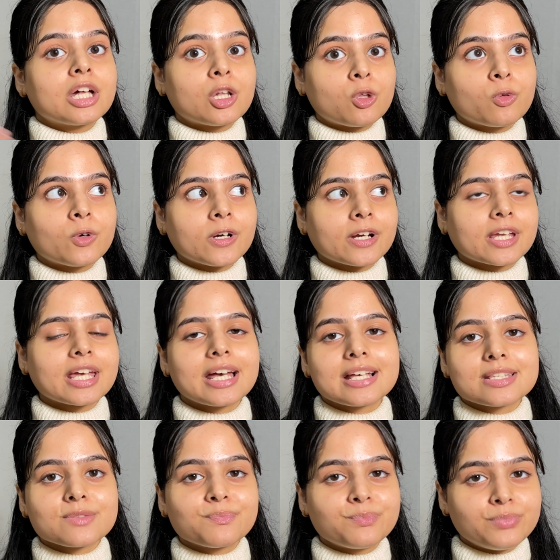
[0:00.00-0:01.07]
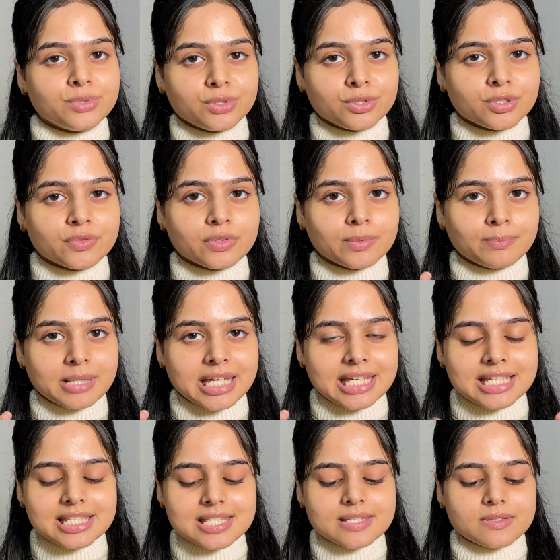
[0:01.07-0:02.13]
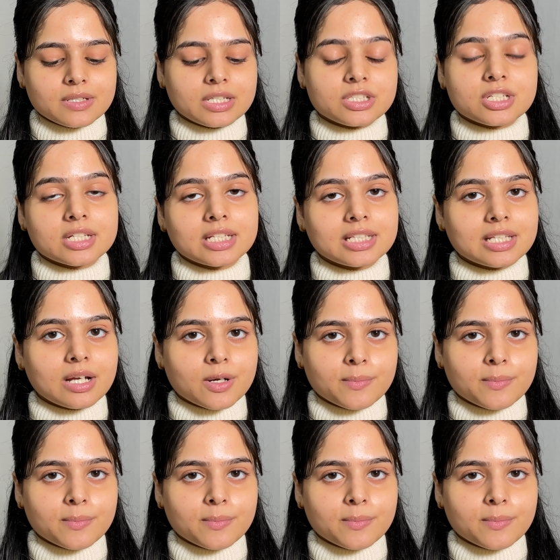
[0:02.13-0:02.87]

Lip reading: it'll work as a beautiful base underneath our